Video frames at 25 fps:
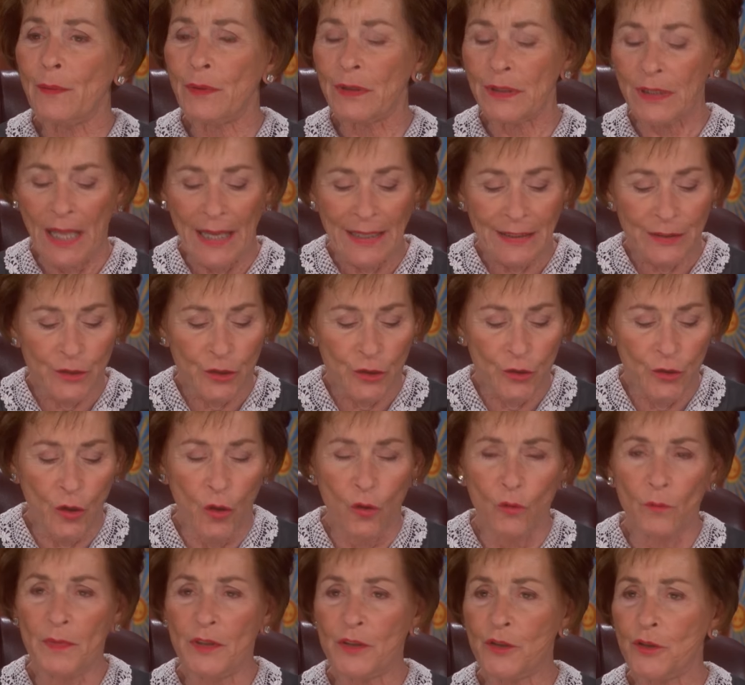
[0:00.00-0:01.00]
would like to
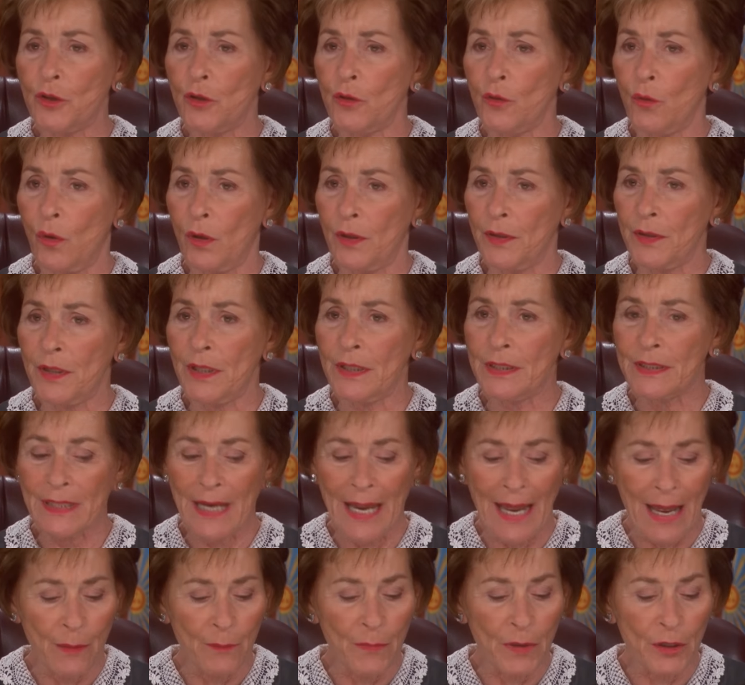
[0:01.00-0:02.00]
know, Mr. Norton, is
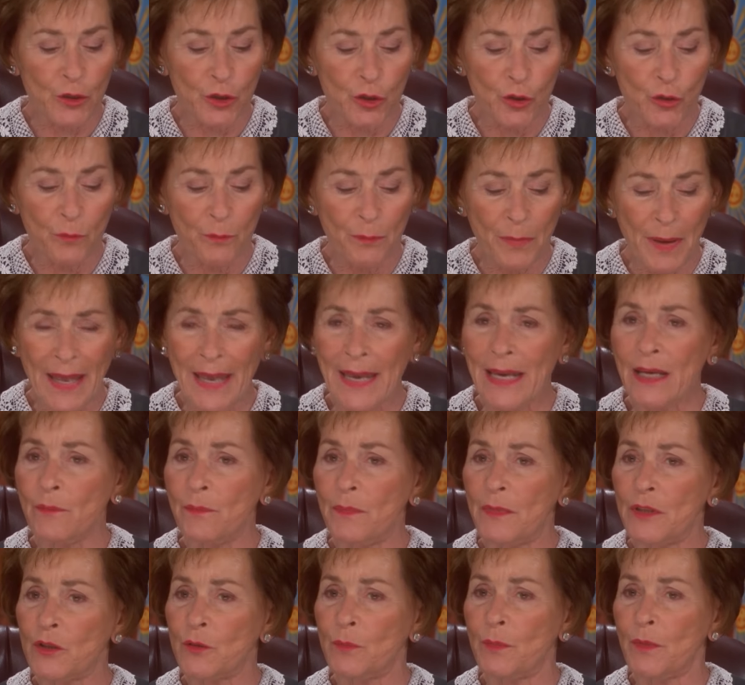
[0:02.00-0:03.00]
how much you paid Ms.